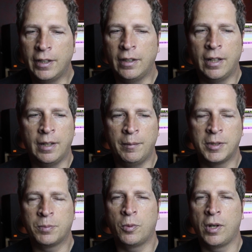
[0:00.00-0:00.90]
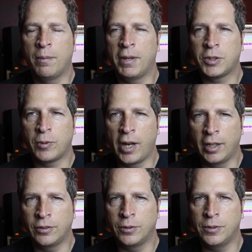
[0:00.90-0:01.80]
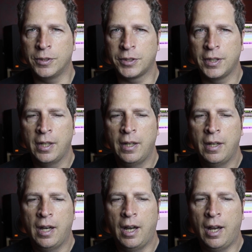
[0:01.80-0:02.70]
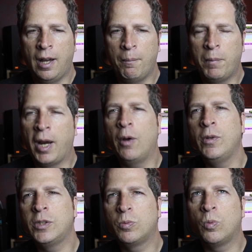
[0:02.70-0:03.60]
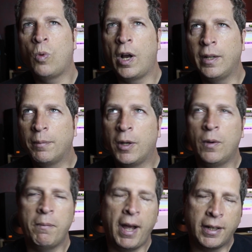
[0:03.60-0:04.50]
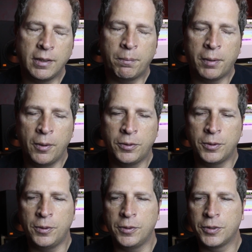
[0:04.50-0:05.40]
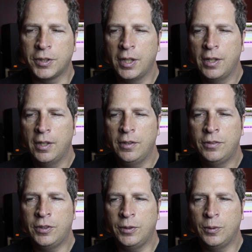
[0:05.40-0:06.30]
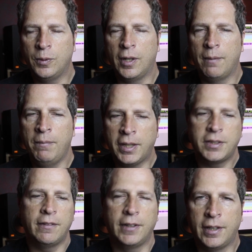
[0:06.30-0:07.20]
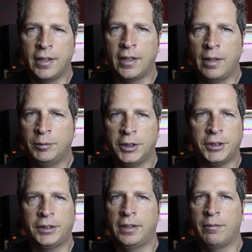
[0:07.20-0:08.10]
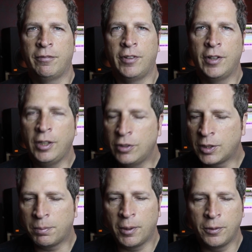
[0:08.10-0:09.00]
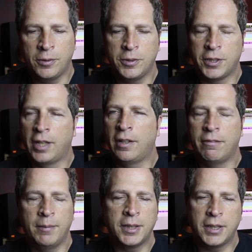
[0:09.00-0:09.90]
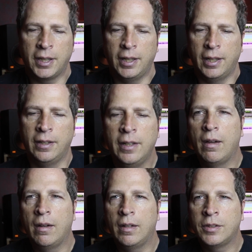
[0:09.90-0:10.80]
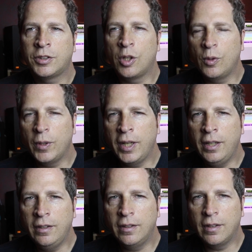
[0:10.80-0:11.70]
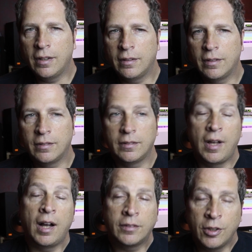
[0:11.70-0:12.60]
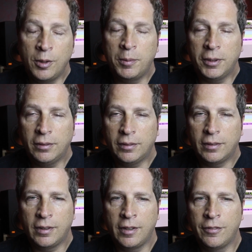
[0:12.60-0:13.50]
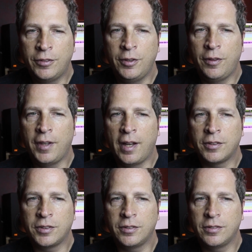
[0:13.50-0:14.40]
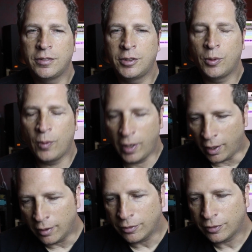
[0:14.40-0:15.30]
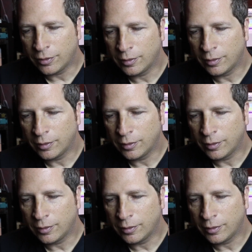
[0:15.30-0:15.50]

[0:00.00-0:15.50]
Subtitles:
it. It's one of the best writing tools. But I always wind up going back into Pro Tools to mix everything. I'm just very used to Pro Tools and I love mixing in it. So in October of 2012,